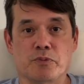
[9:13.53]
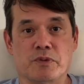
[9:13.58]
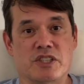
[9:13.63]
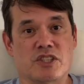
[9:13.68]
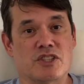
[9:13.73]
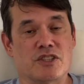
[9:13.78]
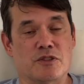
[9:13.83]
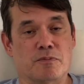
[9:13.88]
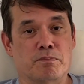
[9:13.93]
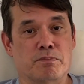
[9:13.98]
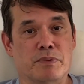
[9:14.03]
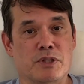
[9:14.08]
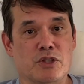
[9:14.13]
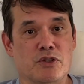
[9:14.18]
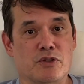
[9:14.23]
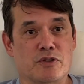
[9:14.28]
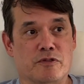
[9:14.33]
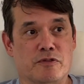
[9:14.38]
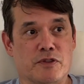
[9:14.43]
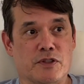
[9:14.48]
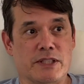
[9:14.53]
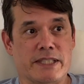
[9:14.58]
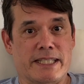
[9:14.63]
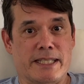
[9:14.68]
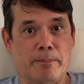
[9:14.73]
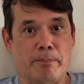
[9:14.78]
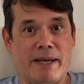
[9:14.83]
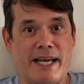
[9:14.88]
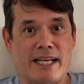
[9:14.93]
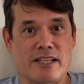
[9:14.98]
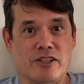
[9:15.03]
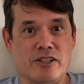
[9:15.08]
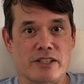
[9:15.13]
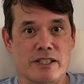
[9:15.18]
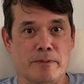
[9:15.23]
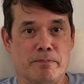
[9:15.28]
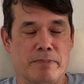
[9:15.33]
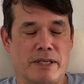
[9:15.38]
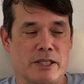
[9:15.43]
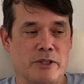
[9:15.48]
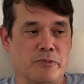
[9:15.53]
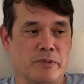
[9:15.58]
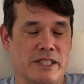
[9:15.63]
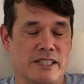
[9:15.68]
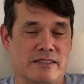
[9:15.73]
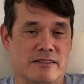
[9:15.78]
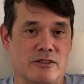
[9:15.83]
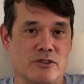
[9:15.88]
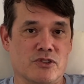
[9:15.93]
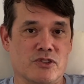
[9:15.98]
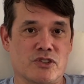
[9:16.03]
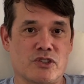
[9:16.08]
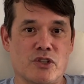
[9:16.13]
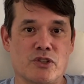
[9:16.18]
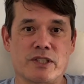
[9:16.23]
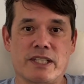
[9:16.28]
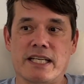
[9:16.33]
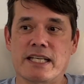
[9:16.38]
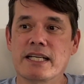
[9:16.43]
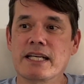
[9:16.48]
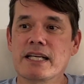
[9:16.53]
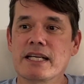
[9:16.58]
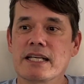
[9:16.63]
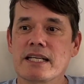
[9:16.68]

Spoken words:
which is beautiful and immaculate, by the way, Solsona